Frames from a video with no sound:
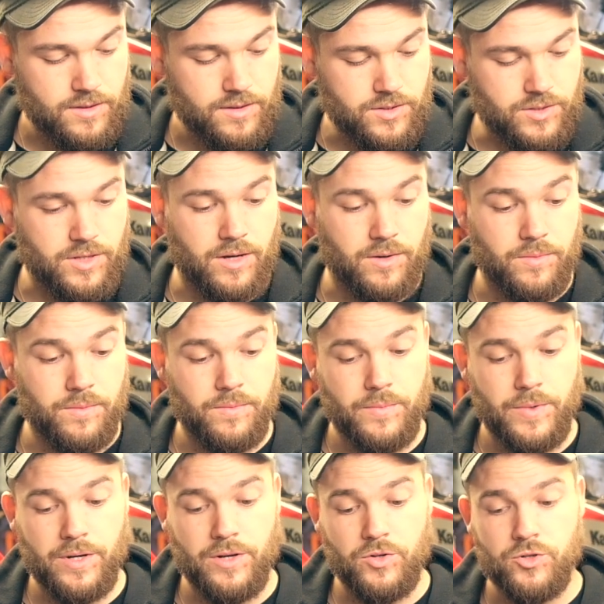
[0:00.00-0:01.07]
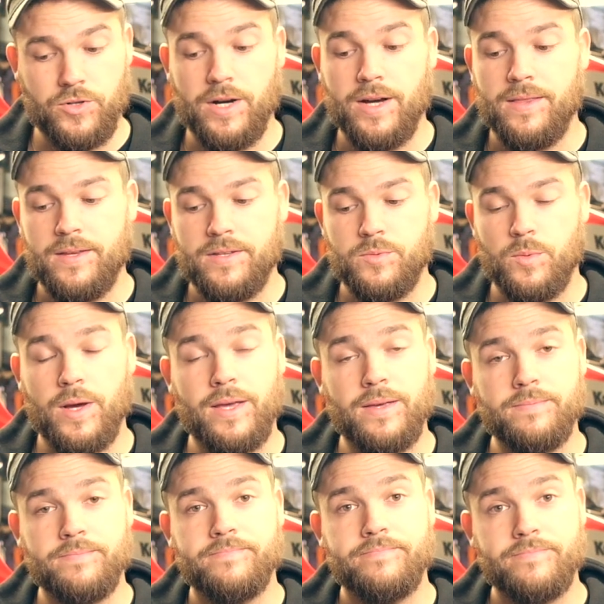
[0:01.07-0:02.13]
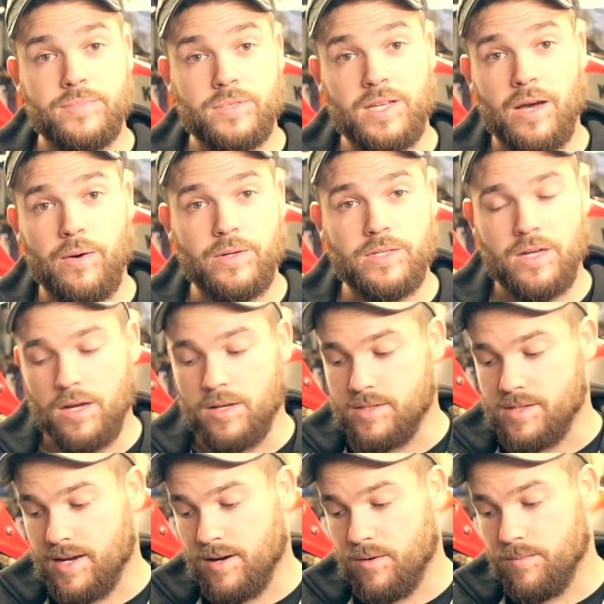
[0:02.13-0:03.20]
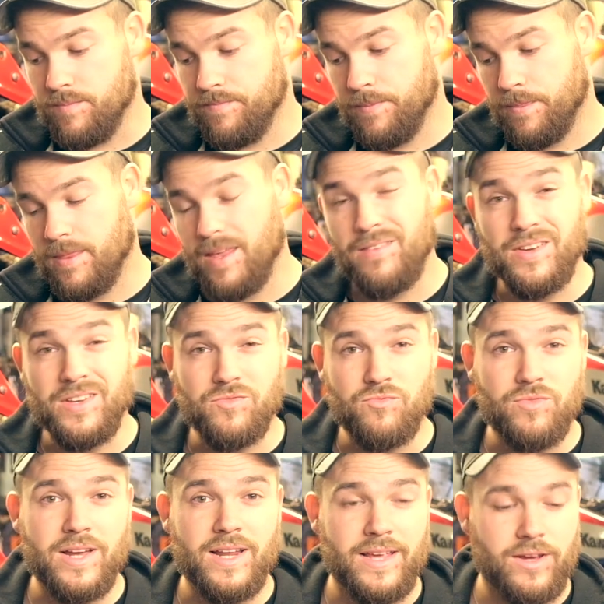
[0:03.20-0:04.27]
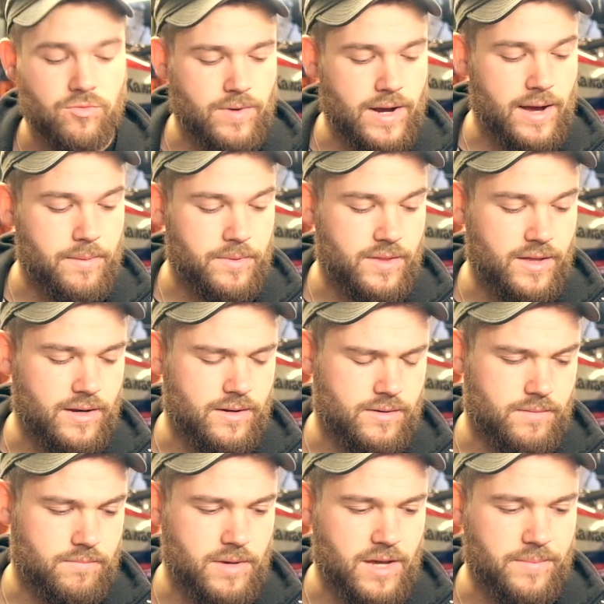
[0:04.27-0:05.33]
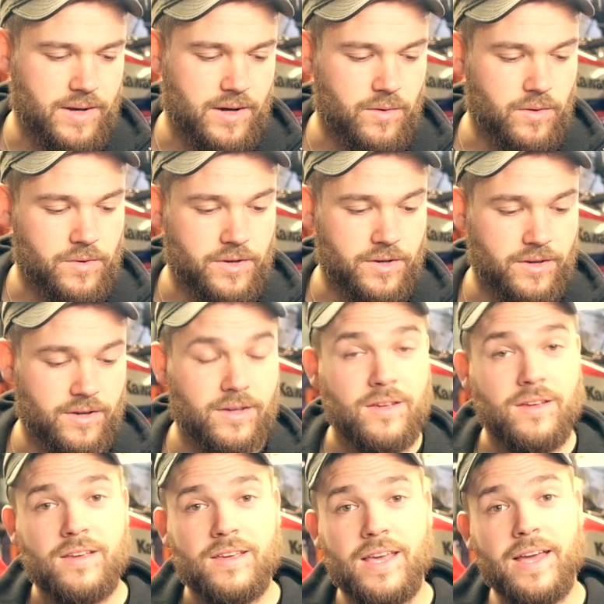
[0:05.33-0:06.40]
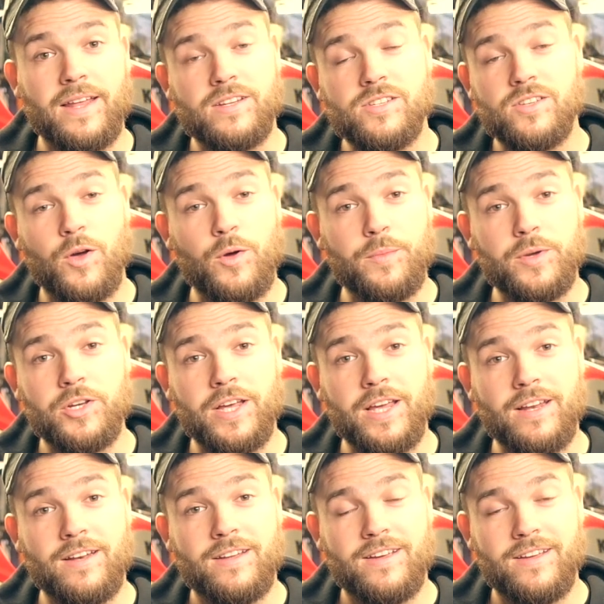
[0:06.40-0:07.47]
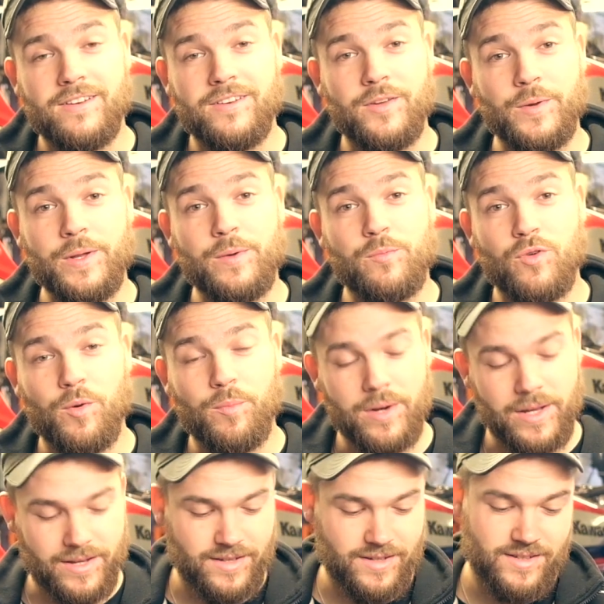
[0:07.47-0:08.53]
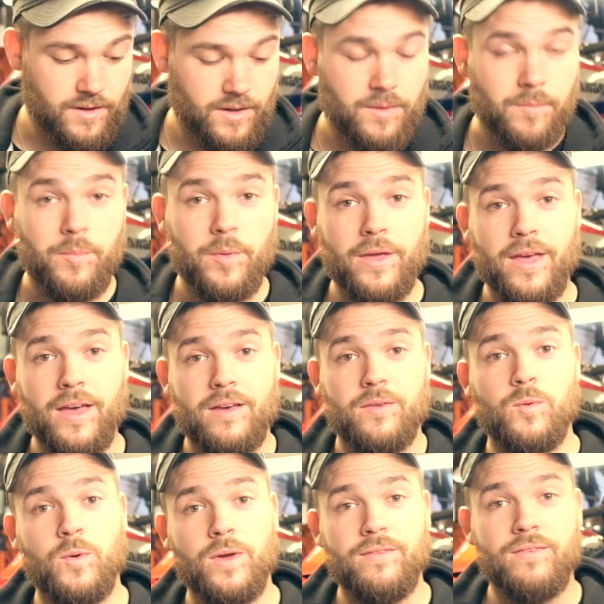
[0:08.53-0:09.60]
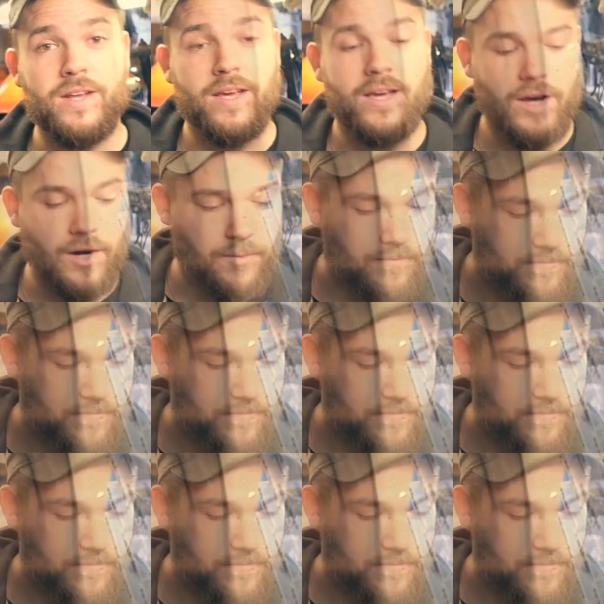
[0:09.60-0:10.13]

So we're going to try it this way, see how it turns out. If it's really crap, then maybe I'll look at getting a sewing machine and doing it properly. But yeah, we'll give it a go.